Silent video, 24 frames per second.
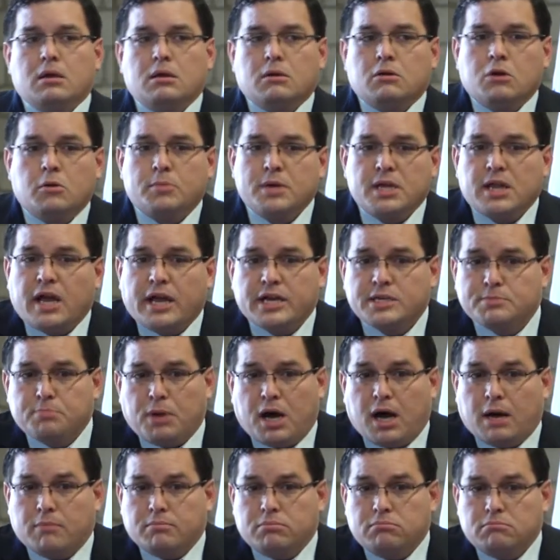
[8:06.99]
Nobody likes
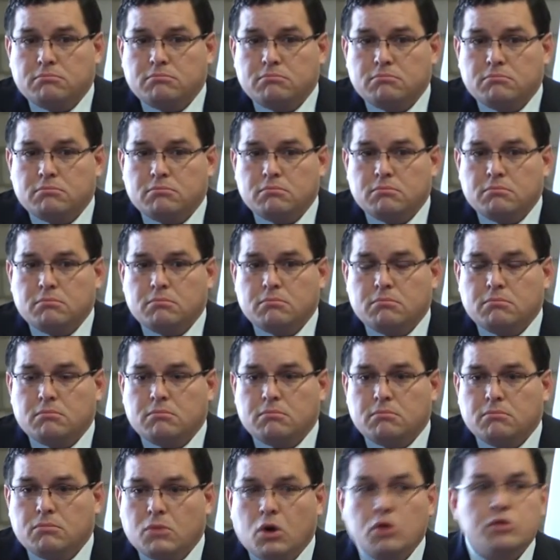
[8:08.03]
Bob.
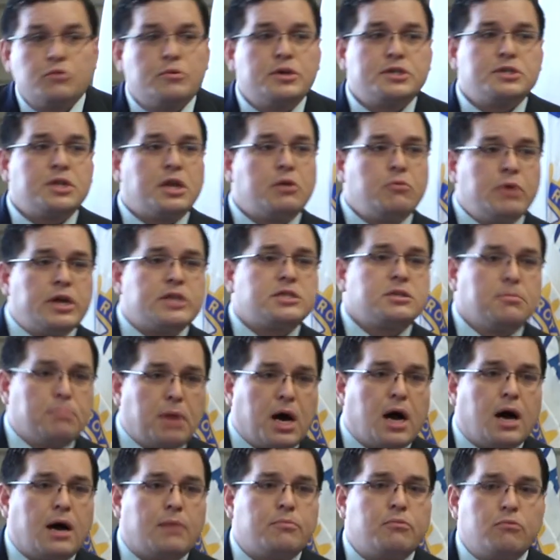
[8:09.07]
Only reason they went to
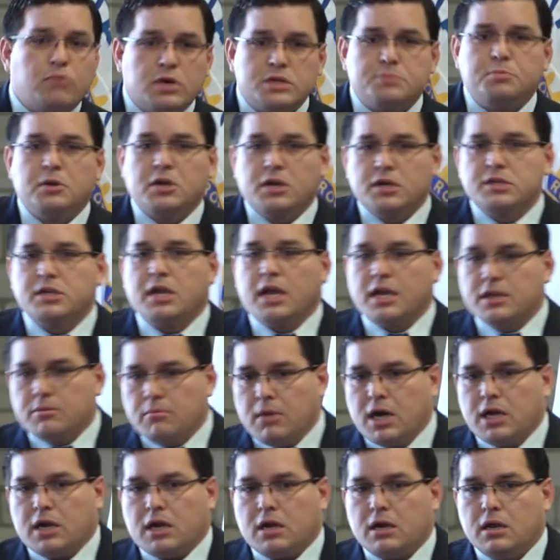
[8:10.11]
Bob was because he had the
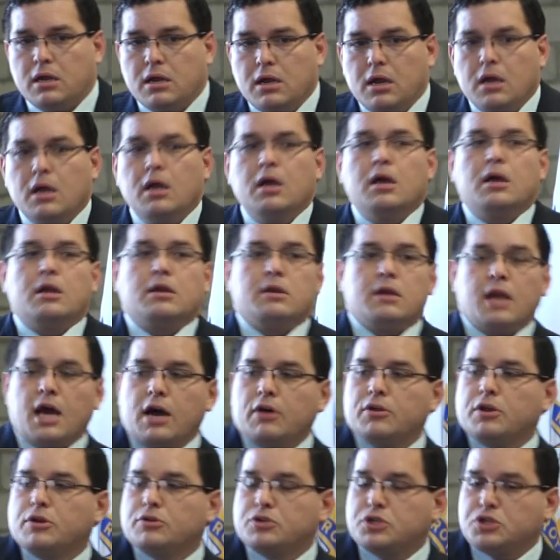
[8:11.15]
money. Now
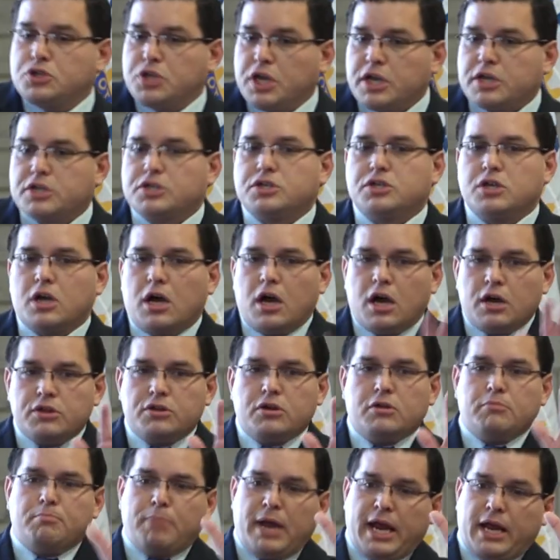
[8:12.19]
there's 6
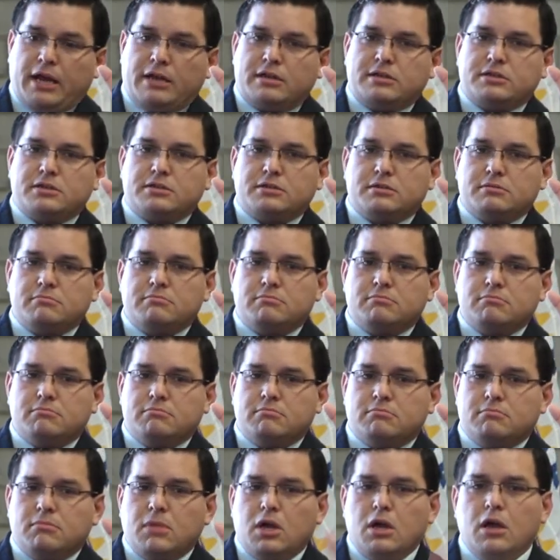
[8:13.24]
other banks.
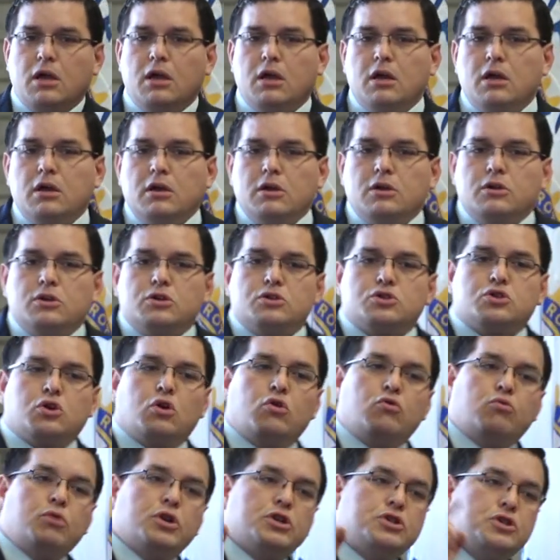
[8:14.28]
So
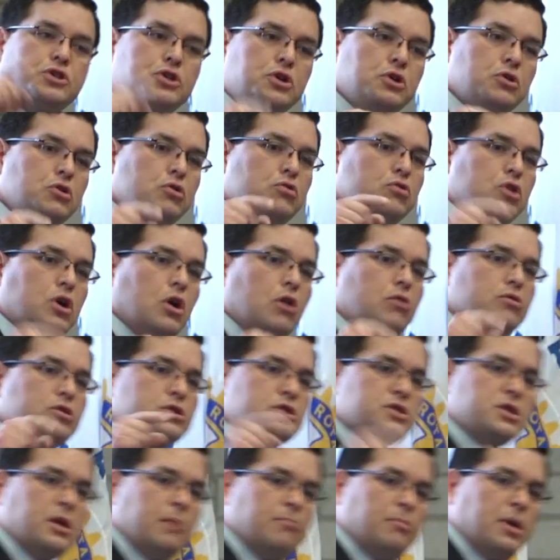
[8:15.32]
would you go to
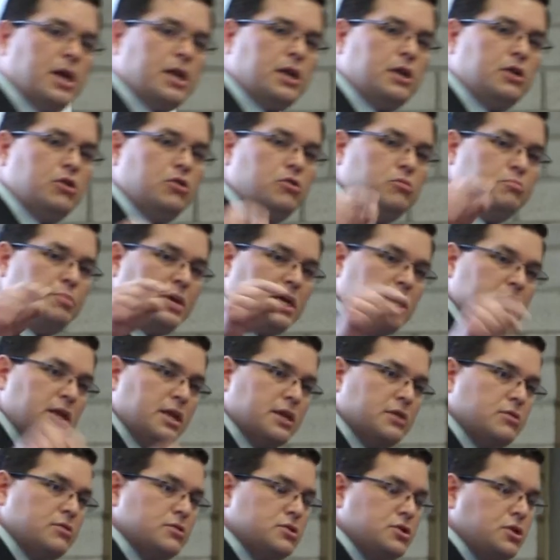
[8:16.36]
somebody who
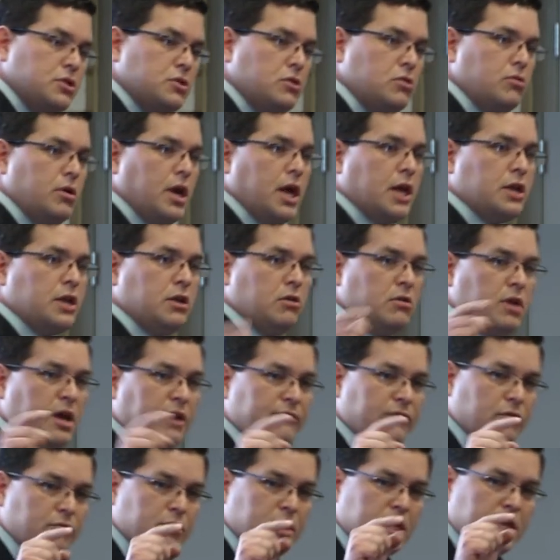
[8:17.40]
belittles you and you
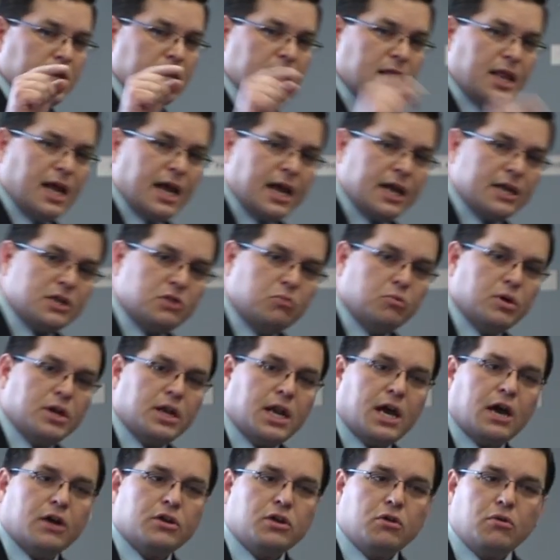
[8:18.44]
never really liked when
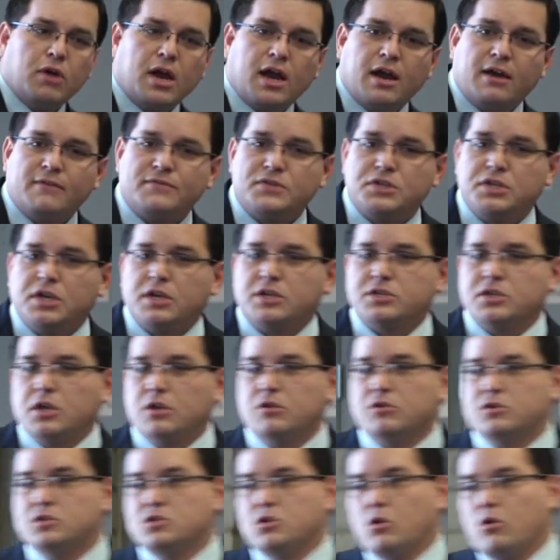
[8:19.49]
now you have 6 other
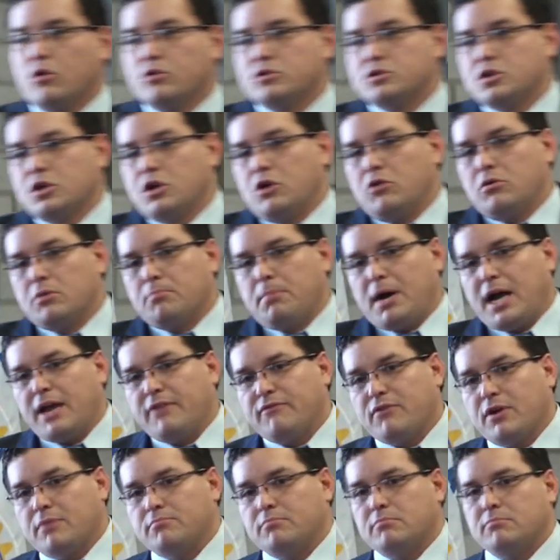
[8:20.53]
stores to go and buy
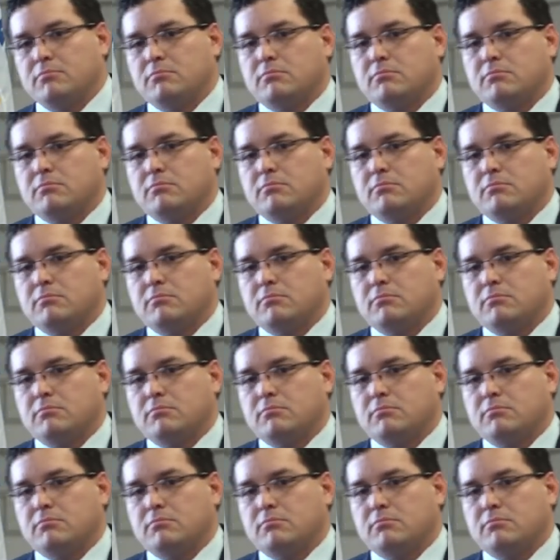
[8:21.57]
from?